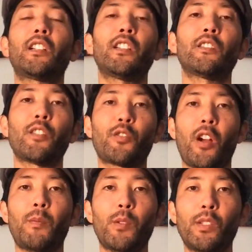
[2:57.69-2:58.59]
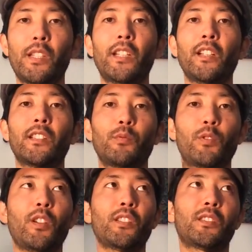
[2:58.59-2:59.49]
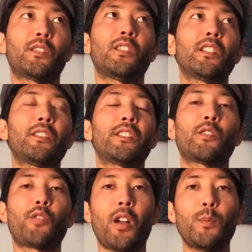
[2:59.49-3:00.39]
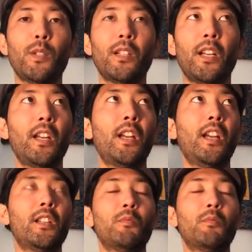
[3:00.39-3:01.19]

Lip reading: clear our trauma within us, we're also clearing the trauma and